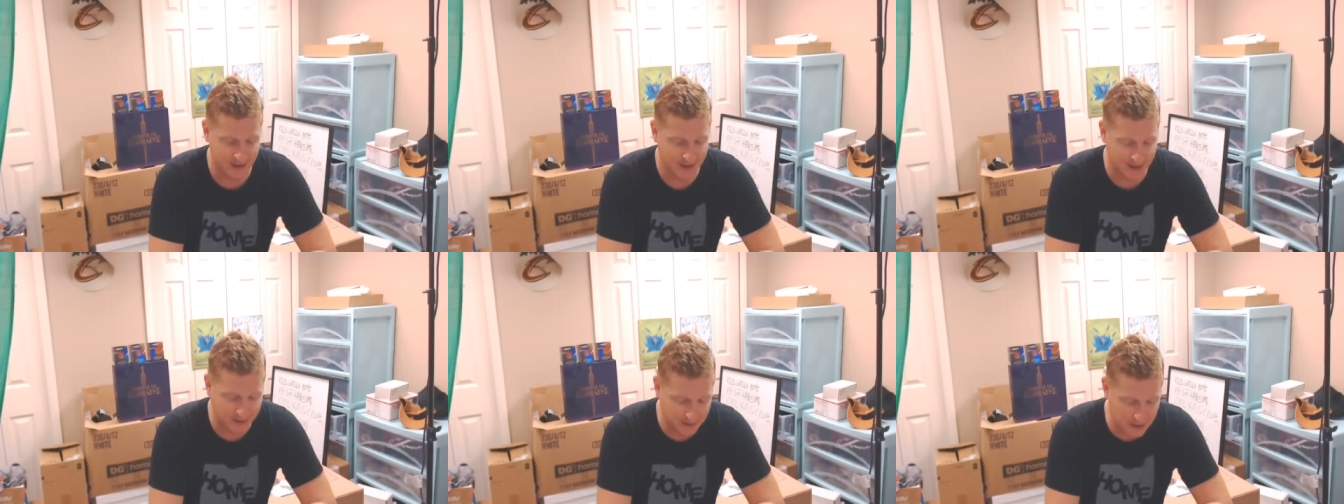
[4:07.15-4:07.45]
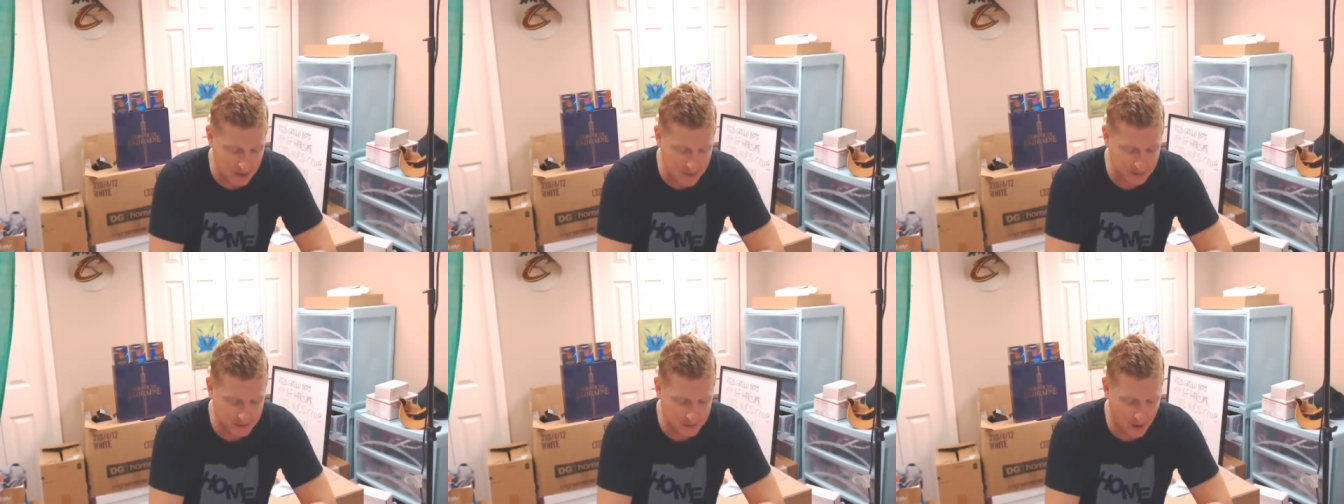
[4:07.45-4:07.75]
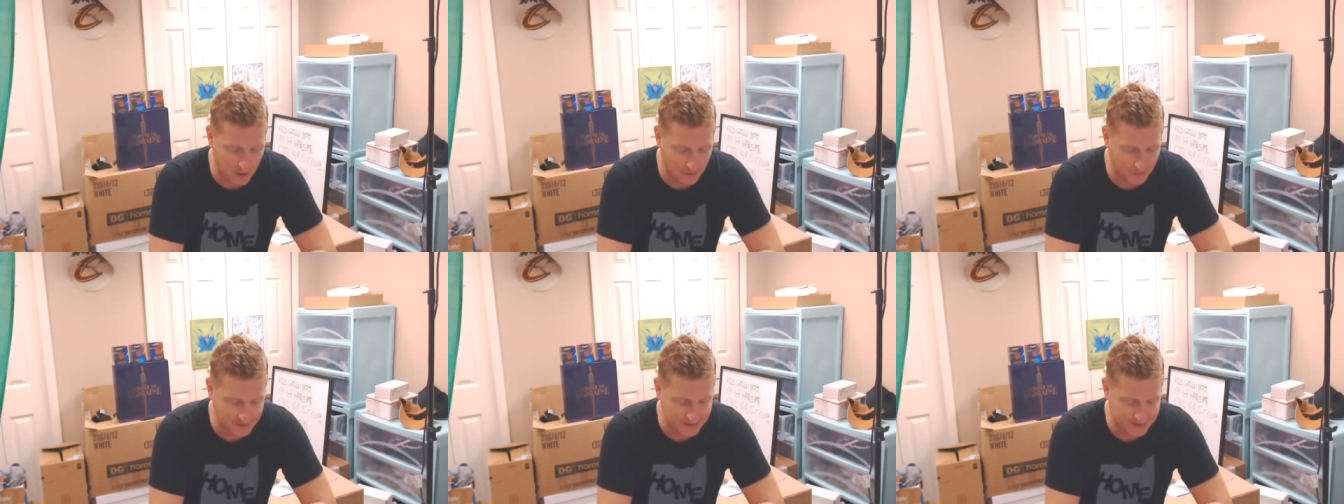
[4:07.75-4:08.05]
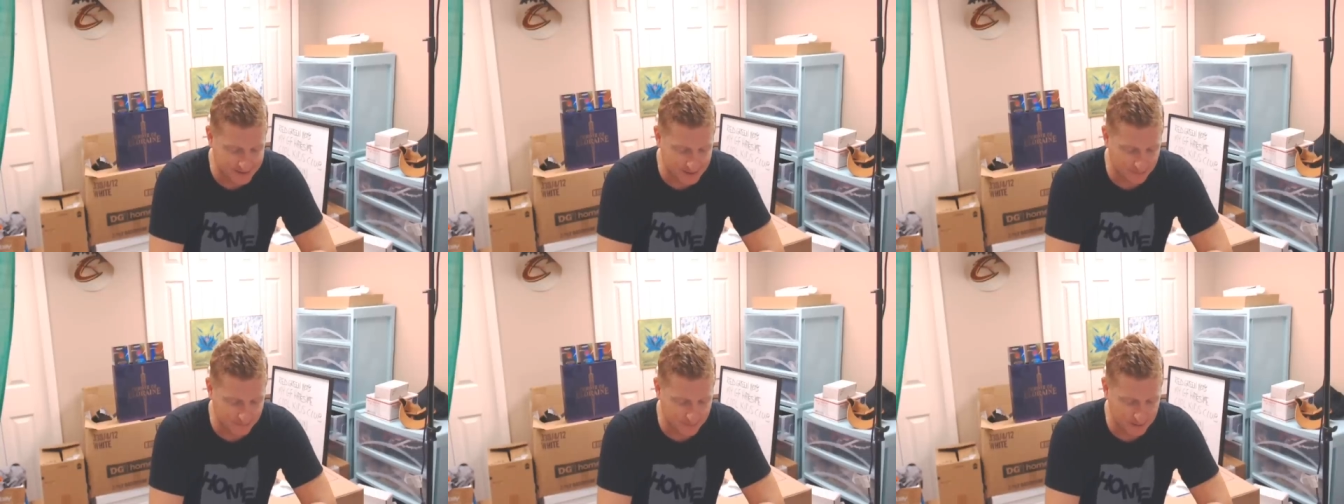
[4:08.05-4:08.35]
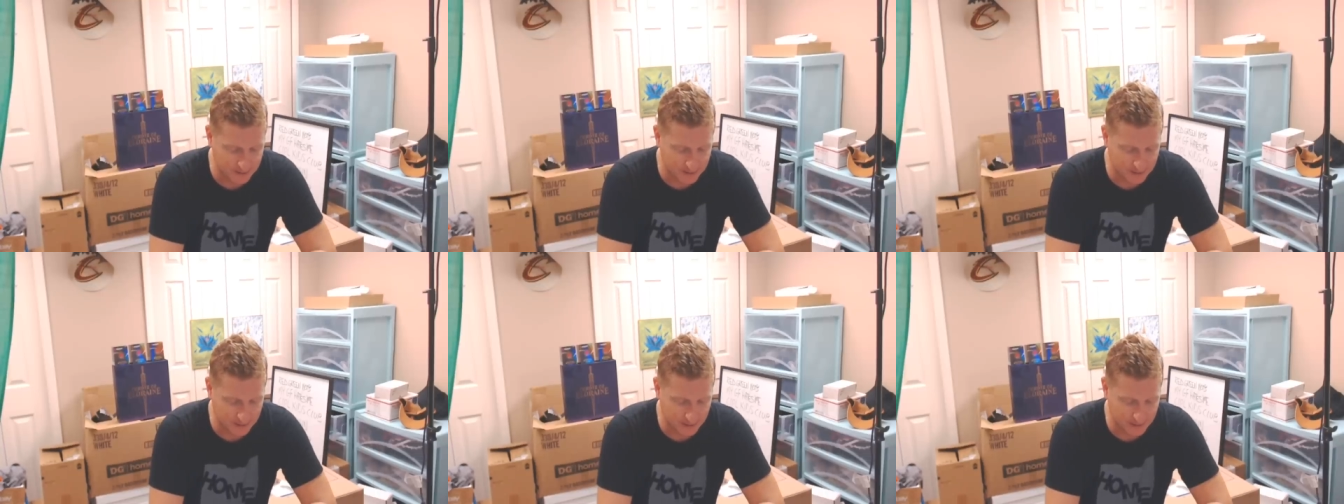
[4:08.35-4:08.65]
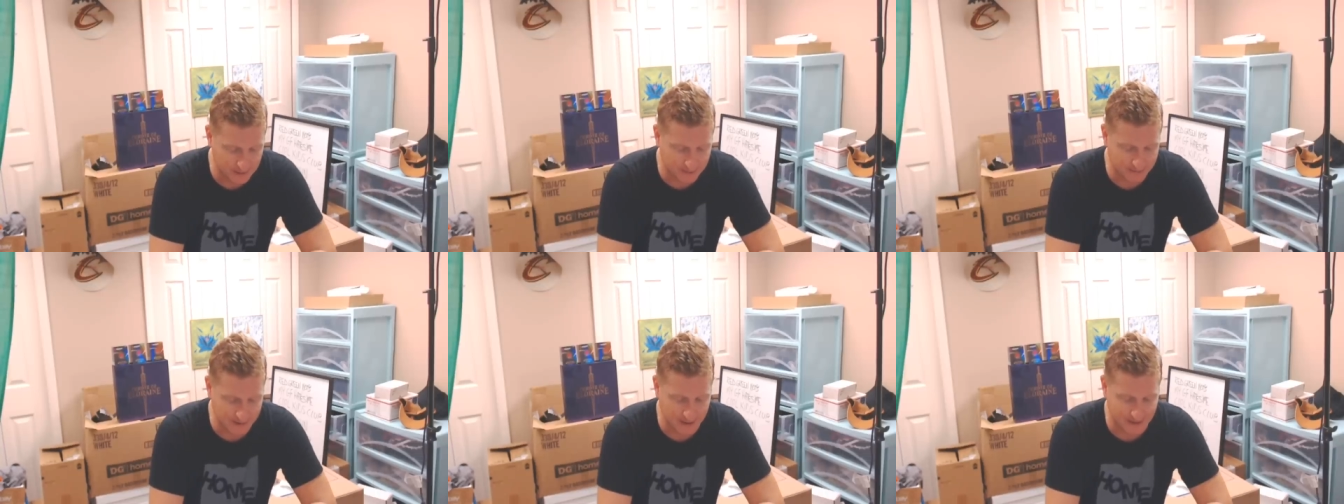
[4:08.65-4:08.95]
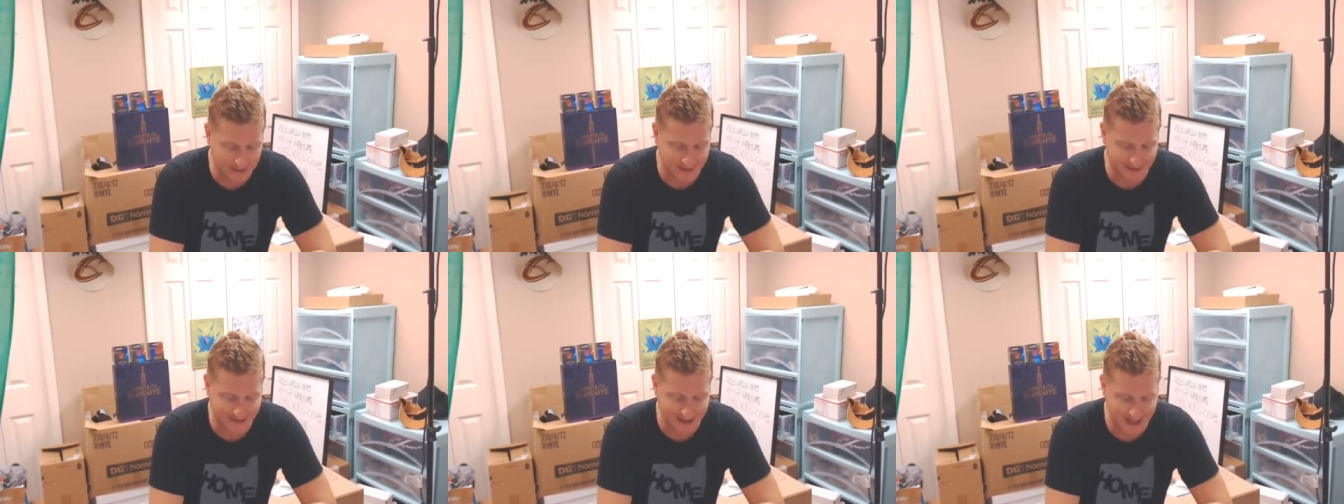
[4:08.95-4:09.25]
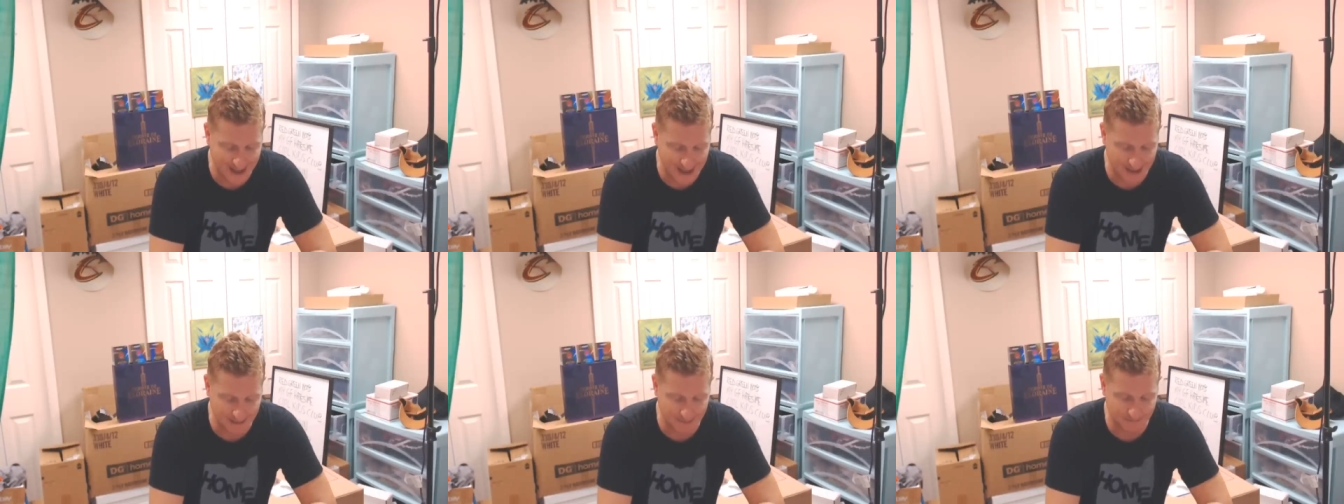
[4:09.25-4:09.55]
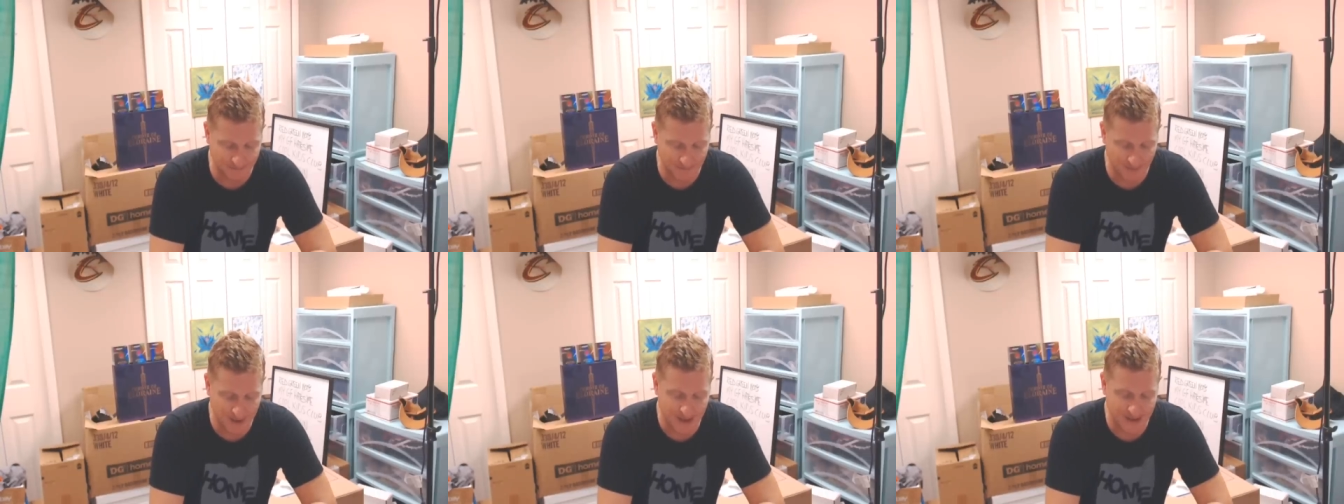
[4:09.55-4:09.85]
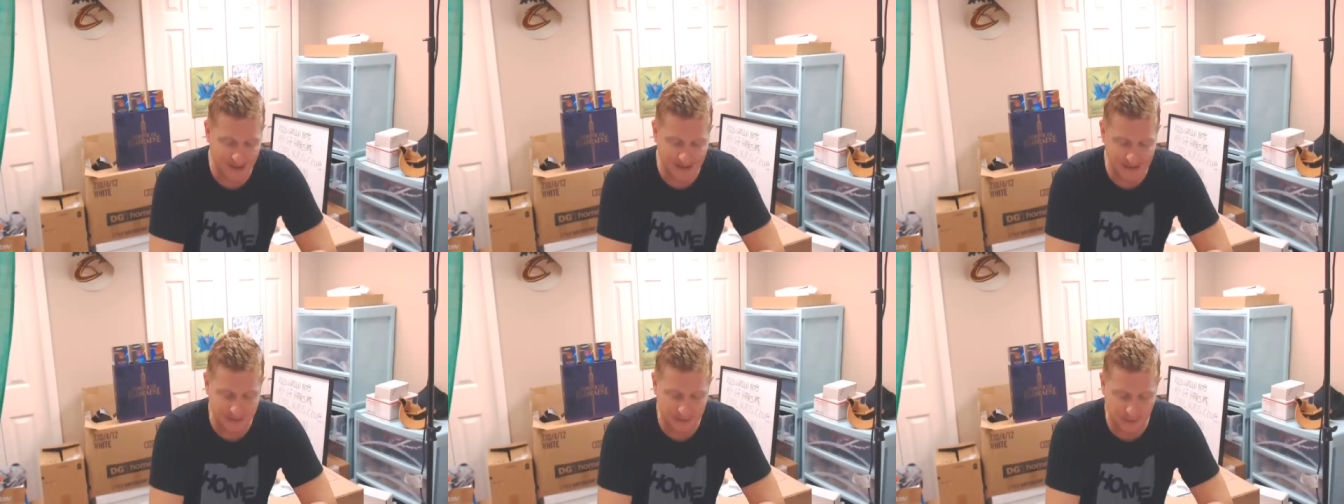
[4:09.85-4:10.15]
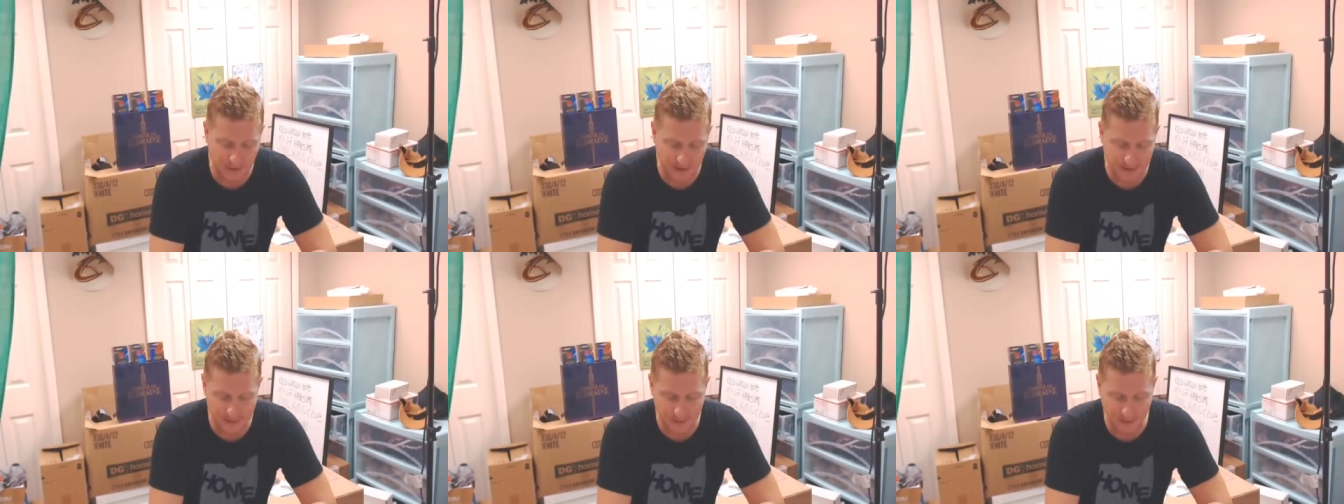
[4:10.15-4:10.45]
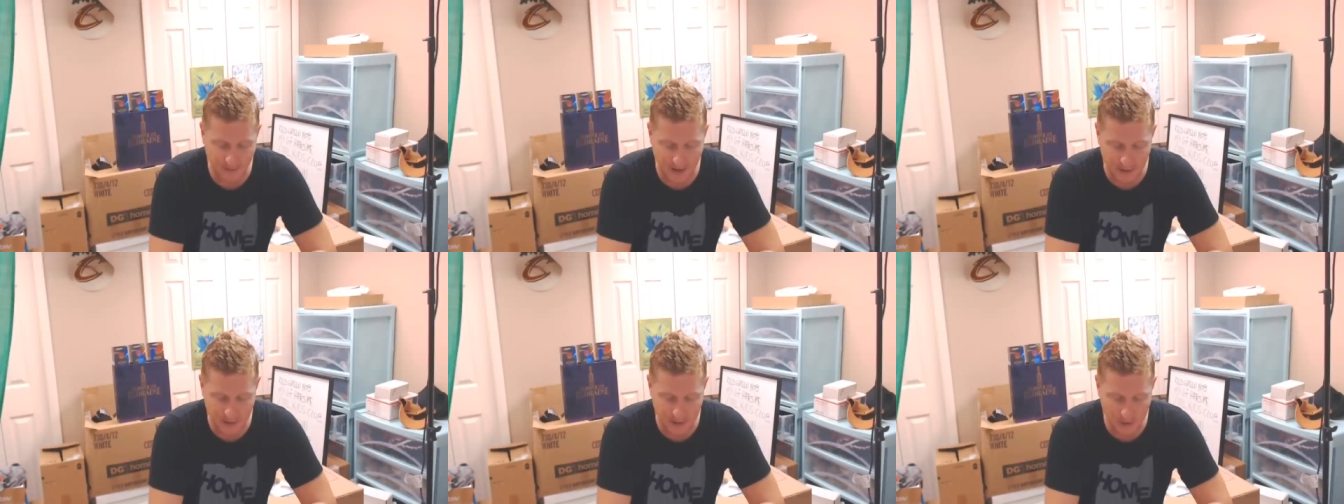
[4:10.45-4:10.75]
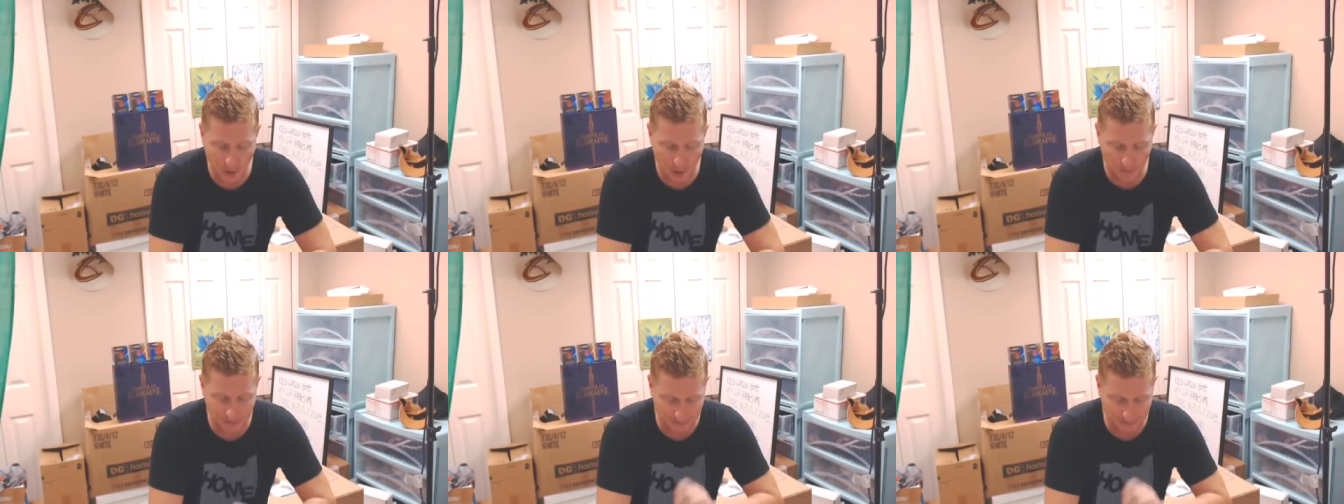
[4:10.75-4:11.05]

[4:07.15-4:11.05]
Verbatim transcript: There is always something to learn about the game. It's great to watch you open